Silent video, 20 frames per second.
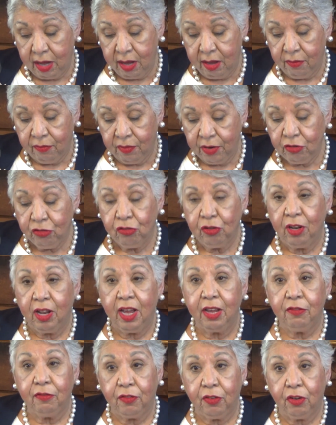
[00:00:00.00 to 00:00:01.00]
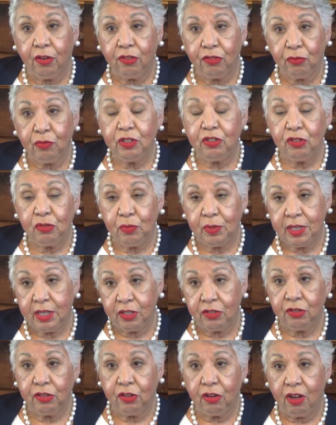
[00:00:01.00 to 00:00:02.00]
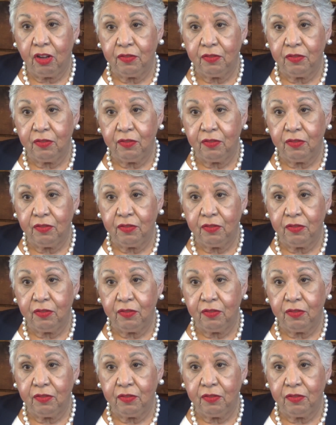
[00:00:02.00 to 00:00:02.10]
Every July 1st, which is when I took